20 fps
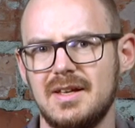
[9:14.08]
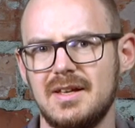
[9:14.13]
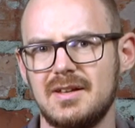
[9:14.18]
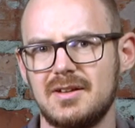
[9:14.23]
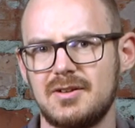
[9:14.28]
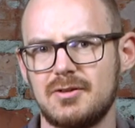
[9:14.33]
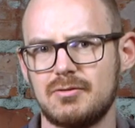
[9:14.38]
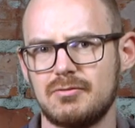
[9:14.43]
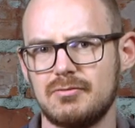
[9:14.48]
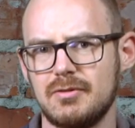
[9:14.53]

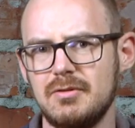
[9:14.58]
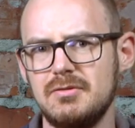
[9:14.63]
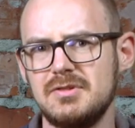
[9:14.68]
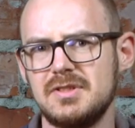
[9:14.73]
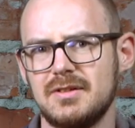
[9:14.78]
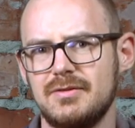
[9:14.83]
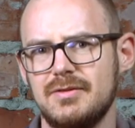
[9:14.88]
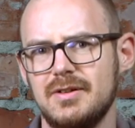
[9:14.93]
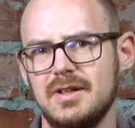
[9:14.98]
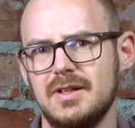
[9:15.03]

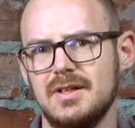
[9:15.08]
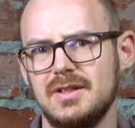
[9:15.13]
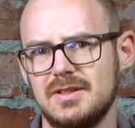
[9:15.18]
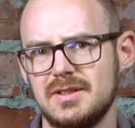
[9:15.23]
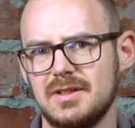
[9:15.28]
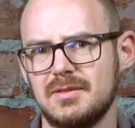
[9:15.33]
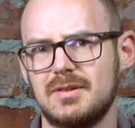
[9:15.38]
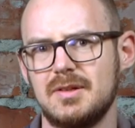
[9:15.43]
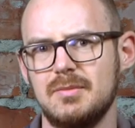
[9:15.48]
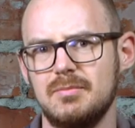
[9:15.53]
crucifying
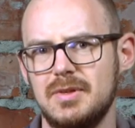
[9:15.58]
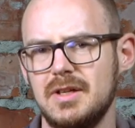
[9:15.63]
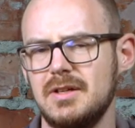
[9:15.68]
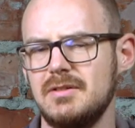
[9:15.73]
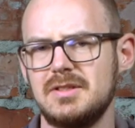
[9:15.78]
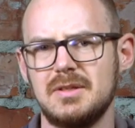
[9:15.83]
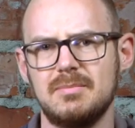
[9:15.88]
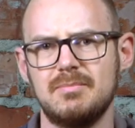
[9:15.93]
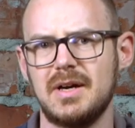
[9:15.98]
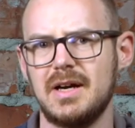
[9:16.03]
to
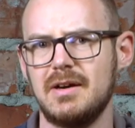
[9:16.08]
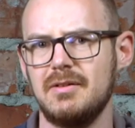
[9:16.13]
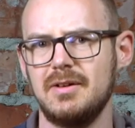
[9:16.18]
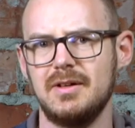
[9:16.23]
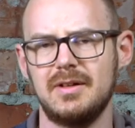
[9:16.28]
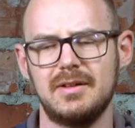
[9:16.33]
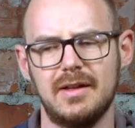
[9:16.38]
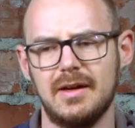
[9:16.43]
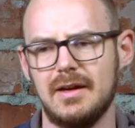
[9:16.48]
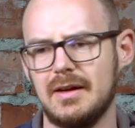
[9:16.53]
computing power.
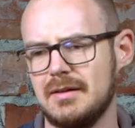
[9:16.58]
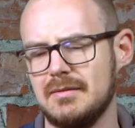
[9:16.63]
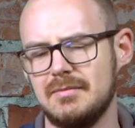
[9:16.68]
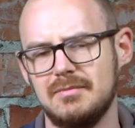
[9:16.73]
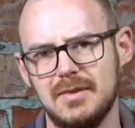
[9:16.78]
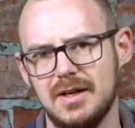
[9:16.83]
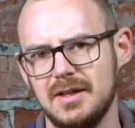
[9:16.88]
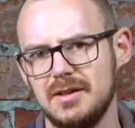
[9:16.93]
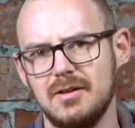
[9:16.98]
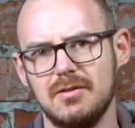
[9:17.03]
Like,
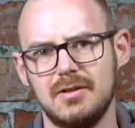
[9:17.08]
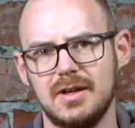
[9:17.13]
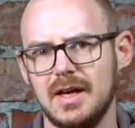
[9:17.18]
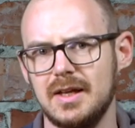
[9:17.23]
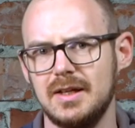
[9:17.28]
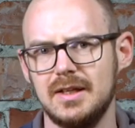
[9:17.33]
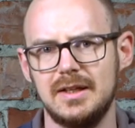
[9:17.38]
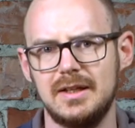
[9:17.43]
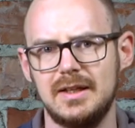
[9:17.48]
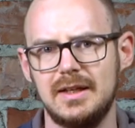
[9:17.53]
I don't get
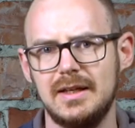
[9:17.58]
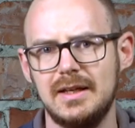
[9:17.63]
it.